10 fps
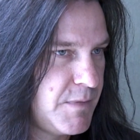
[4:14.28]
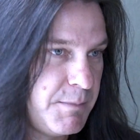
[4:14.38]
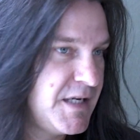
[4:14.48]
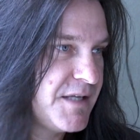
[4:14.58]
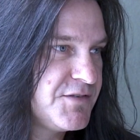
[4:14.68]
I
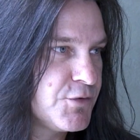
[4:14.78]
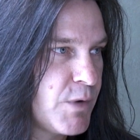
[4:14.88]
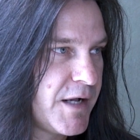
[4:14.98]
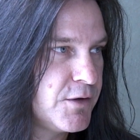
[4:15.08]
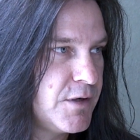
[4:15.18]
mean, that's the
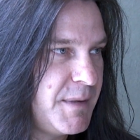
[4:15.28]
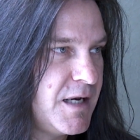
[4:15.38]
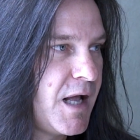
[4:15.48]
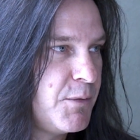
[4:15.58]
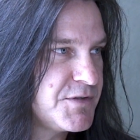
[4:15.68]
record. I
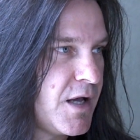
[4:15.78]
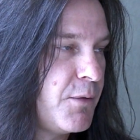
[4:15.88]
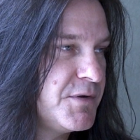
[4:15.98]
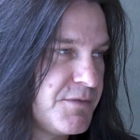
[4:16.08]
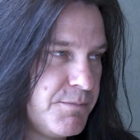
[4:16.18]
mean, I was
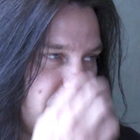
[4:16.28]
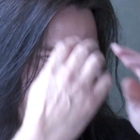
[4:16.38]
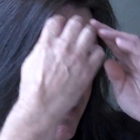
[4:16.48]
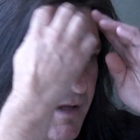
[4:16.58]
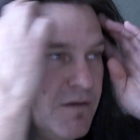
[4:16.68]
a
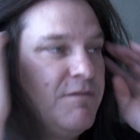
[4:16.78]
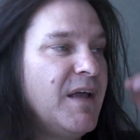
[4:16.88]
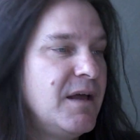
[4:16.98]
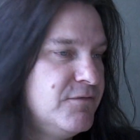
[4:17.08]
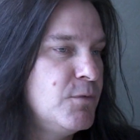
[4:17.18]

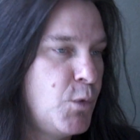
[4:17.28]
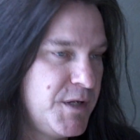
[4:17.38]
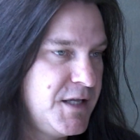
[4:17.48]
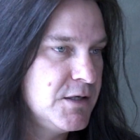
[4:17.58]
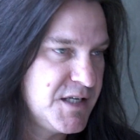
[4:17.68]
fan from
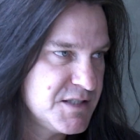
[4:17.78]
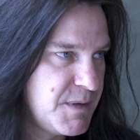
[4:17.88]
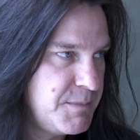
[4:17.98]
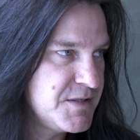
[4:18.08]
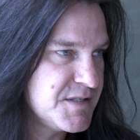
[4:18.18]
when Killing Is
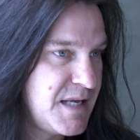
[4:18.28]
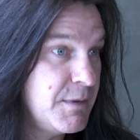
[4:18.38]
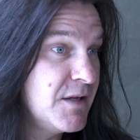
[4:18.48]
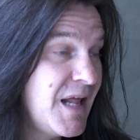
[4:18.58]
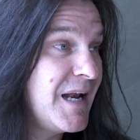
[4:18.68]
My Business came
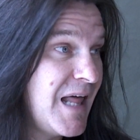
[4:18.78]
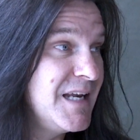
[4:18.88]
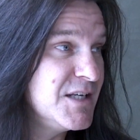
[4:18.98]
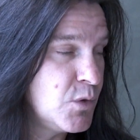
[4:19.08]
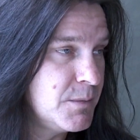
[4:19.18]
out, and
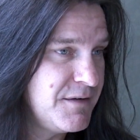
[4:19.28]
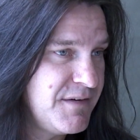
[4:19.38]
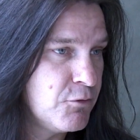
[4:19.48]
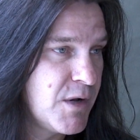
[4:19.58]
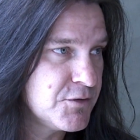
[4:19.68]
that is one of my
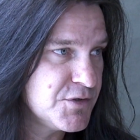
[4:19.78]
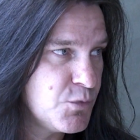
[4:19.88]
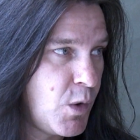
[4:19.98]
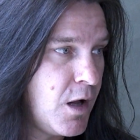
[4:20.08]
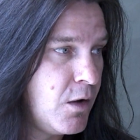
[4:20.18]
favorite records
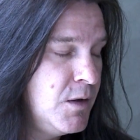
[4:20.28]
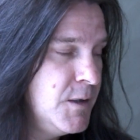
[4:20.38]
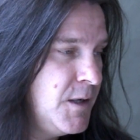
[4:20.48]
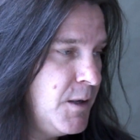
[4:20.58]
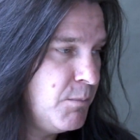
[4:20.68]
as well.
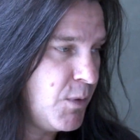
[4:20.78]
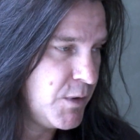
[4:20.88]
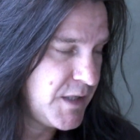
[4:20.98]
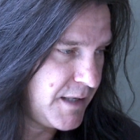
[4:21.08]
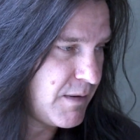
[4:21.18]
But
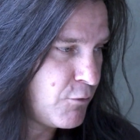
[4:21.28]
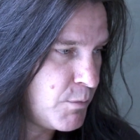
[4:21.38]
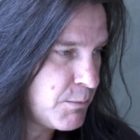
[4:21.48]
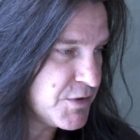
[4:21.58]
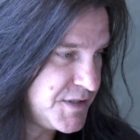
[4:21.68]
when I
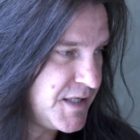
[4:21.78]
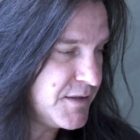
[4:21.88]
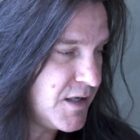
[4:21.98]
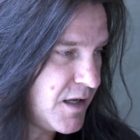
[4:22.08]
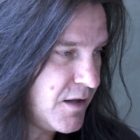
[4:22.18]
remember
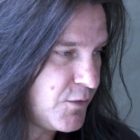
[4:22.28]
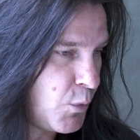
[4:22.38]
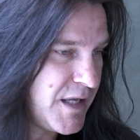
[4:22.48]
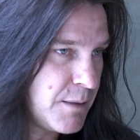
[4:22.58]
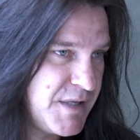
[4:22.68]
seeing the
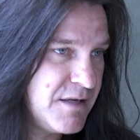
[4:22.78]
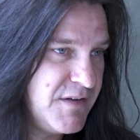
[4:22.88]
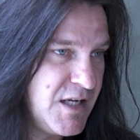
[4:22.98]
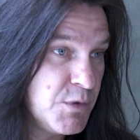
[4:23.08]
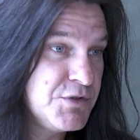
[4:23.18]
Wake Up Dead
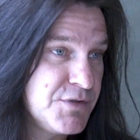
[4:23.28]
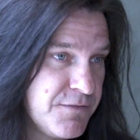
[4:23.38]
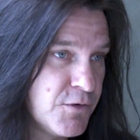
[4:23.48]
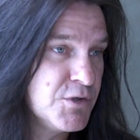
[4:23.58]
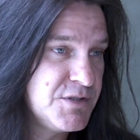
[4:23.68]
video, which is the
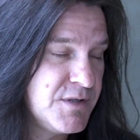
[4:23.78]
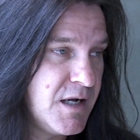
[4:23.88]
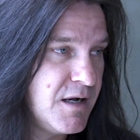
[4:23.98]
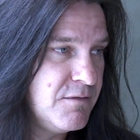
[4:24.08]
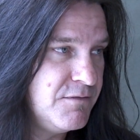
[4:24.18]
first
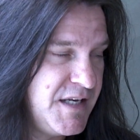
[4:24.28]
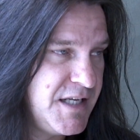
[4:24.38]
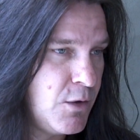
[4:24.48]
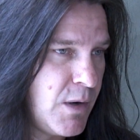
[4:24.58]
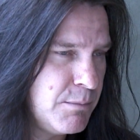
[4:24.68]

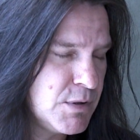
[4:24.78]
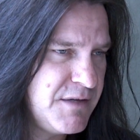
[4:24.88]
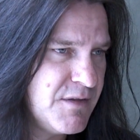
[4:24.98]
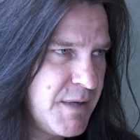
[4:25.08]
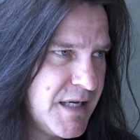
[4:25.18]
video I
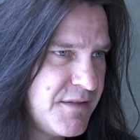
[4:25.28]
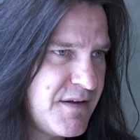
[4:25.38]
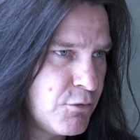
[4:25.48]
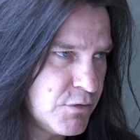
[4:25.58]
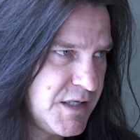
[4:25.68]
believe that Megadeth
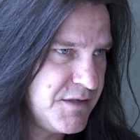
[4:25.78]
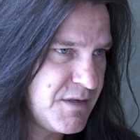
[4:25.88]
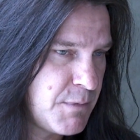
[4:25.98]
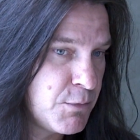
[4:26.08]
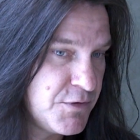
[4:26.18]
ever
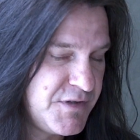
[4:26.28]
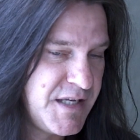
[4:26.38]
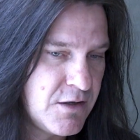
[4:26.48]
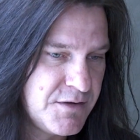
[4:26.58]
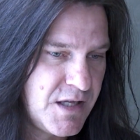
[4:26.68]
released. I remember
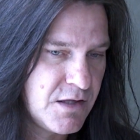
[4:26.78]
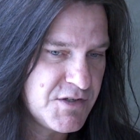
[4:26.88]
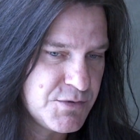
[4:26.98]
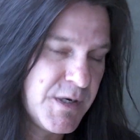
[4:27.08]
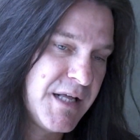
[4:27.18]
seeing it on
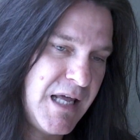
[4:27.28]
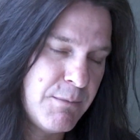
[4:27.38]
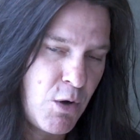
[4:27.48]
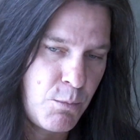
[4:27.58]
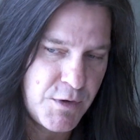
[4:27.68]
television when I
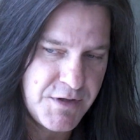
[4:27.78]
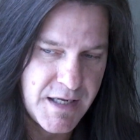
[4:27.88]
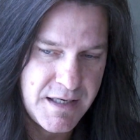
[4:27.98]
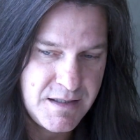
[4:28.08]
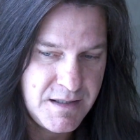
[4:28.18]
came home one
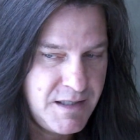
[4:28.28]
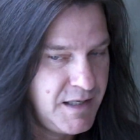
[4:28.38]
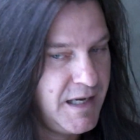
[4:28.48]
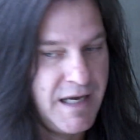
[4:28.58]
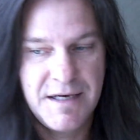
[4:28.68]
day,
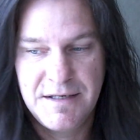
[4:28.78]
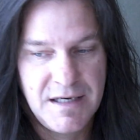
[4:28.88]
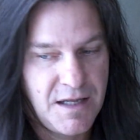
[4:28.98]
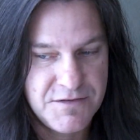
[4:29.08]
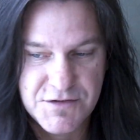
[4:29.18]
and